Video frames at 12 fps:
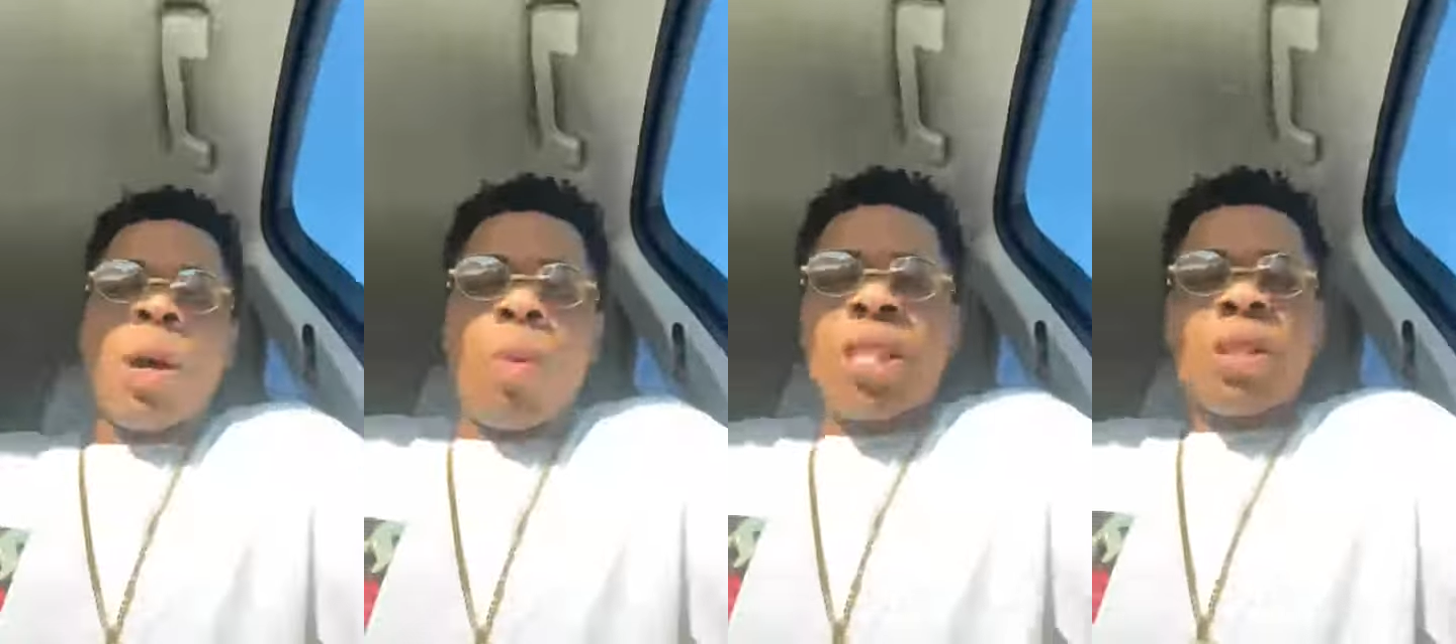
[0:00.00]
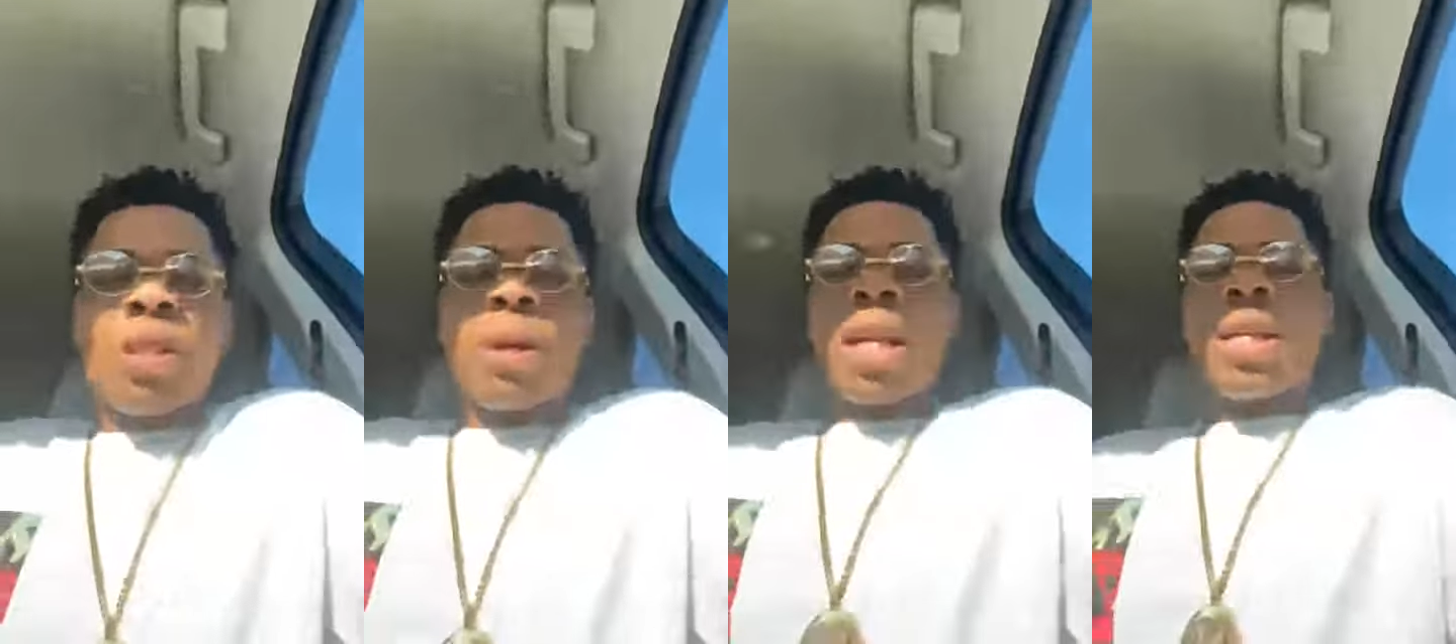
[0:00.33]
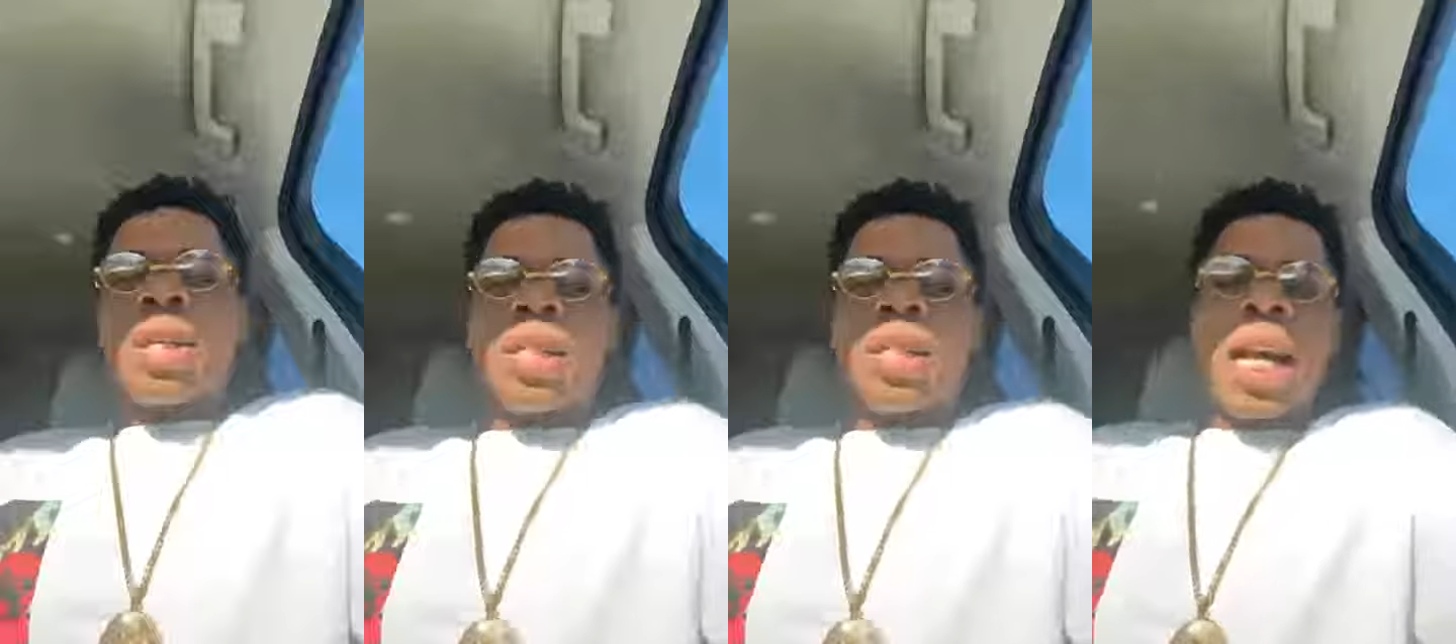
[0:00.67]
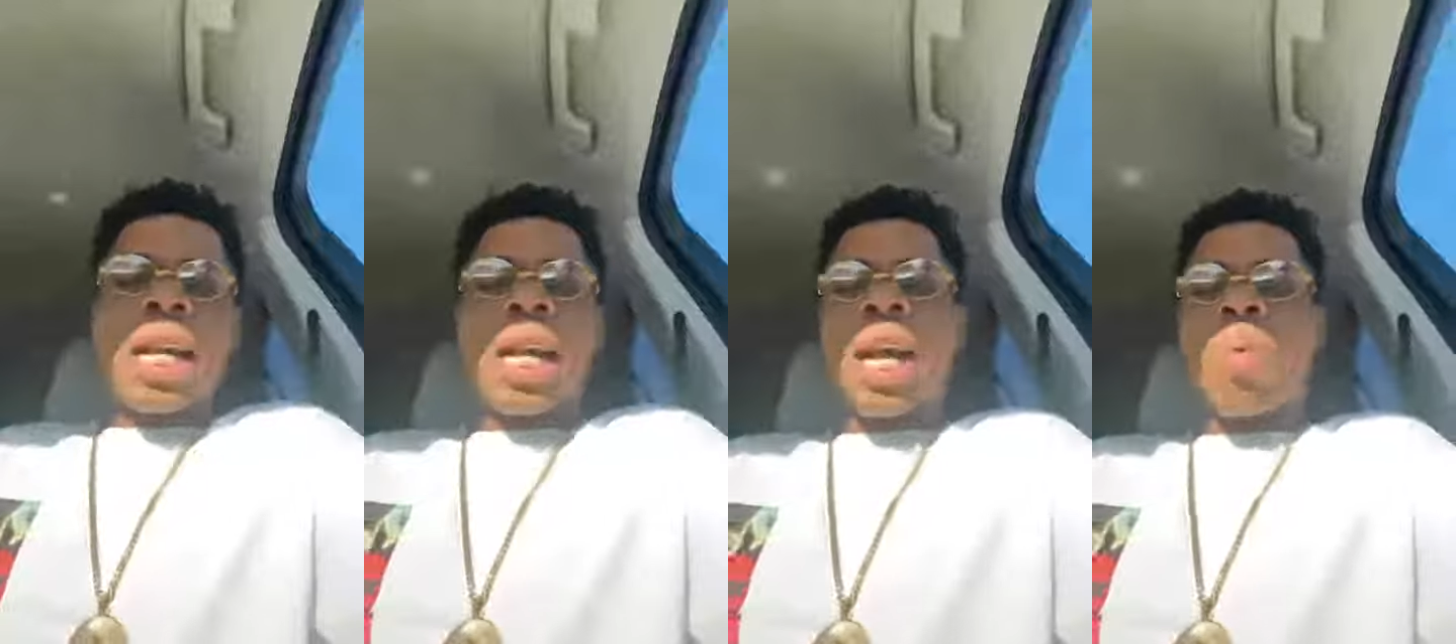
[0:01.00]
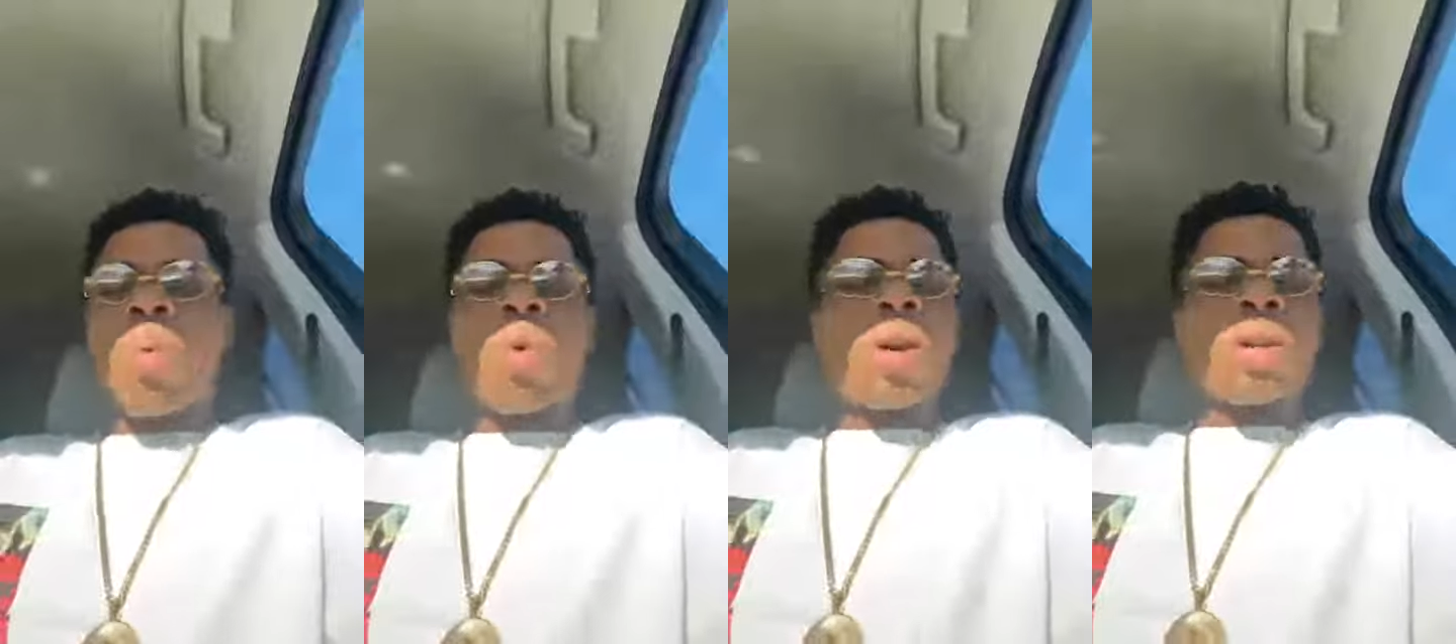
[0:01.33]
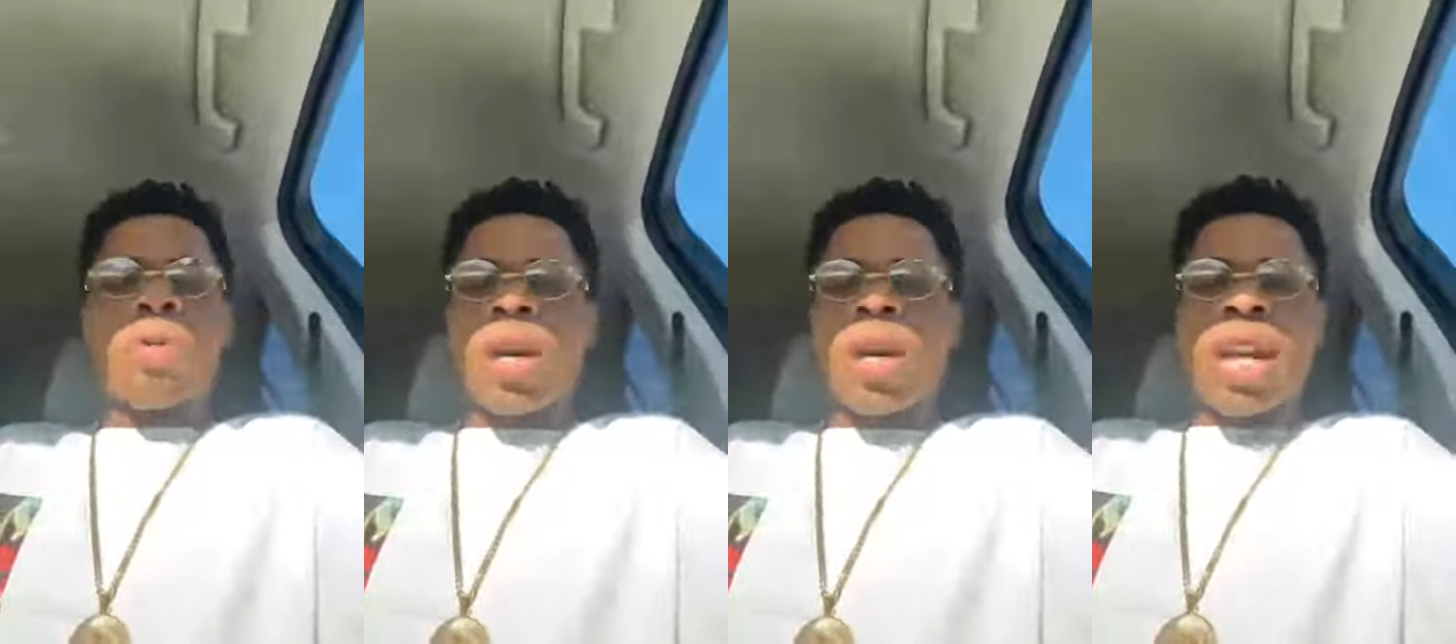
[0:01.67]
Wisdom and understanding, it
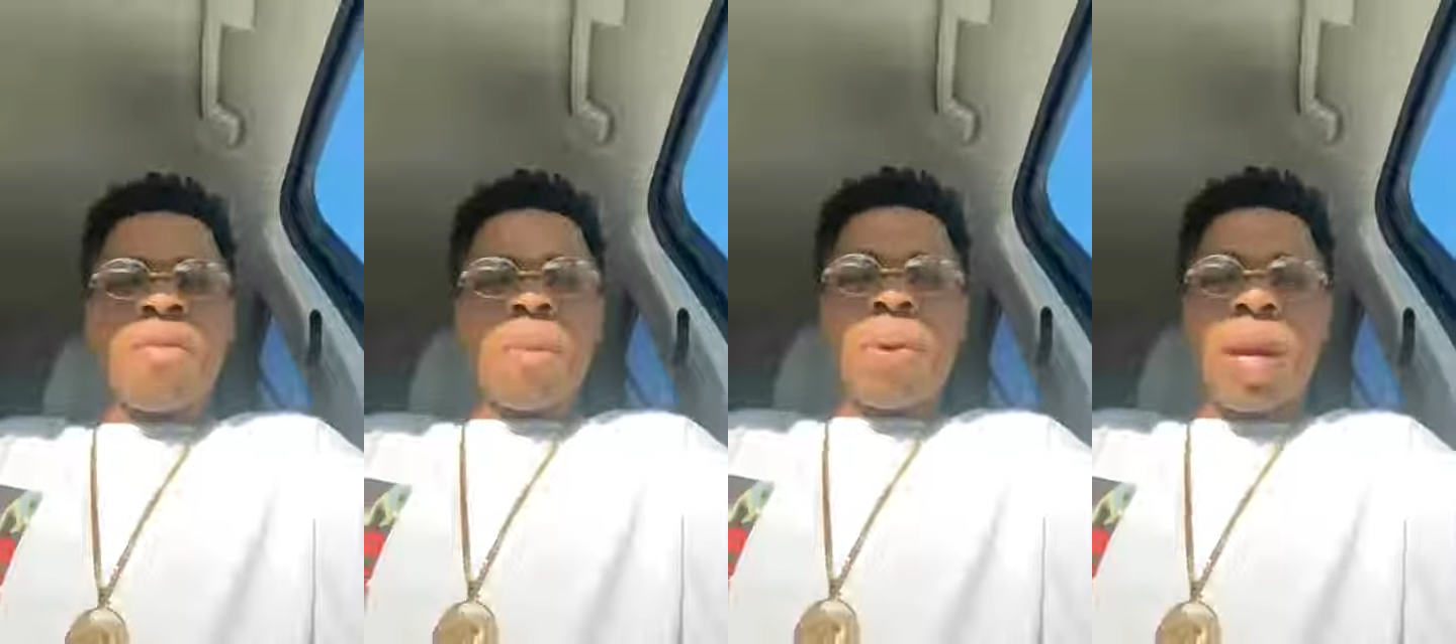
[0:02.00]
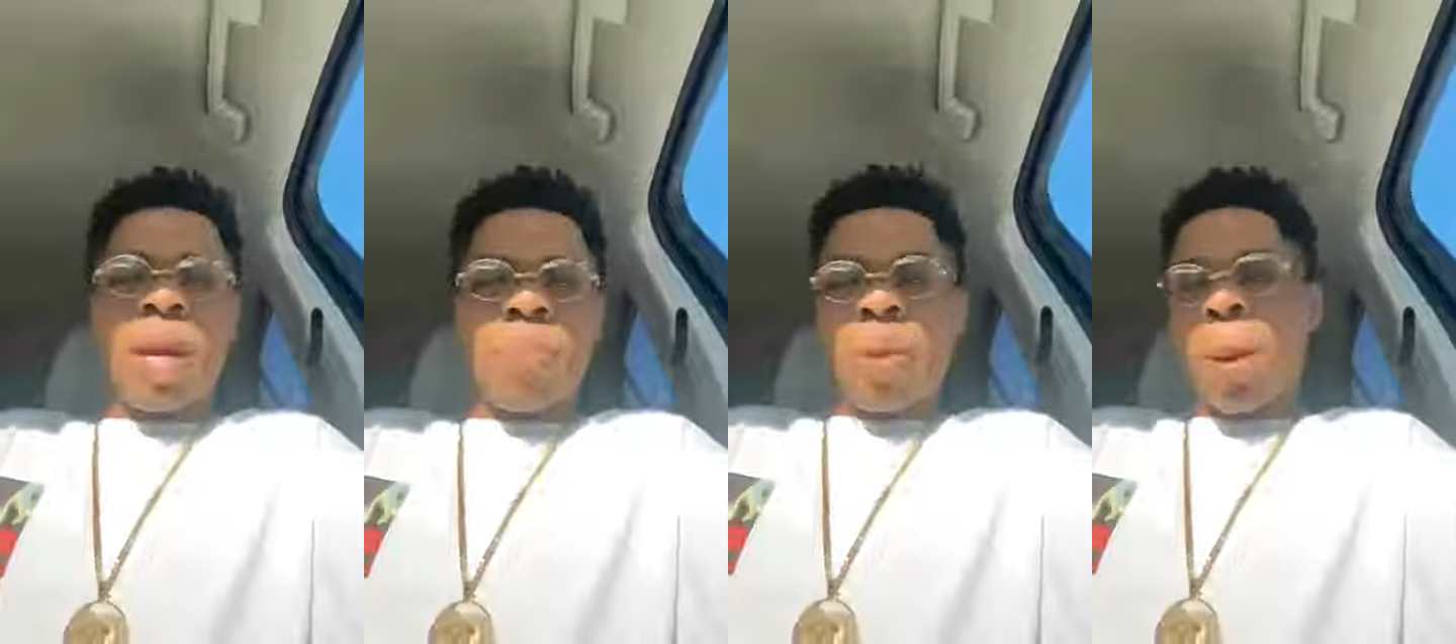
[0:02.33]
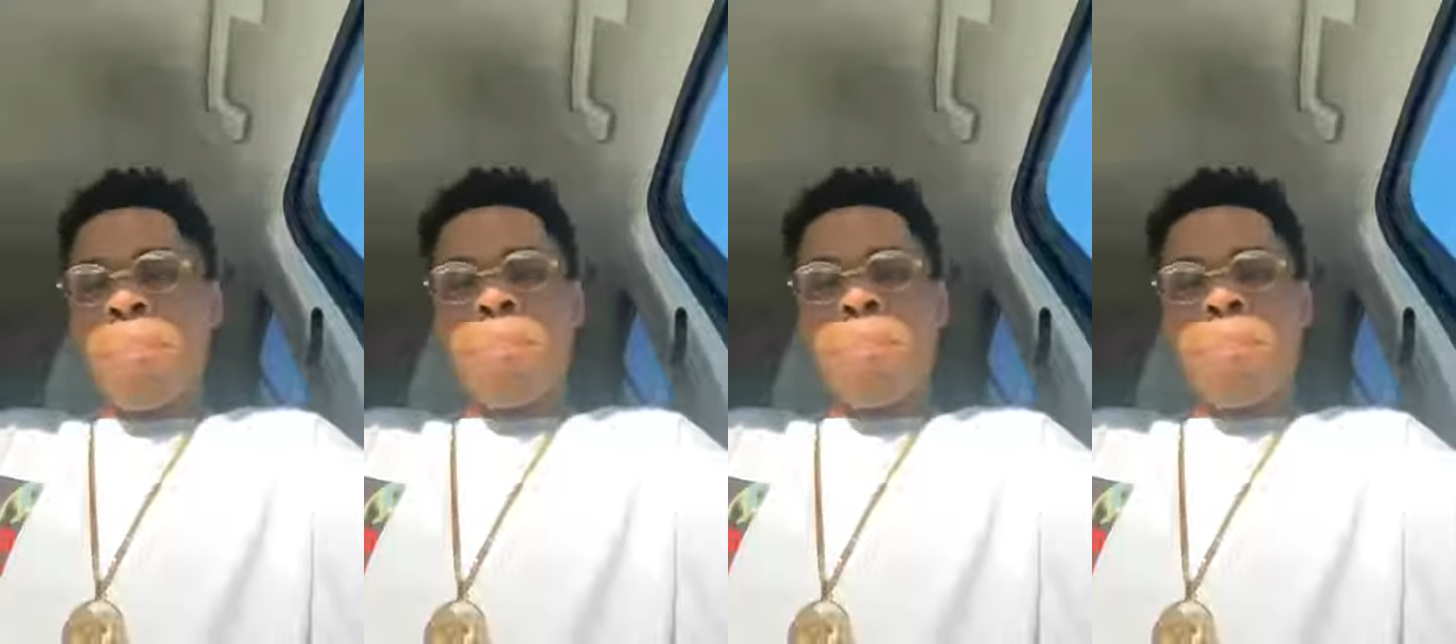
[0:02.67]
works for even people.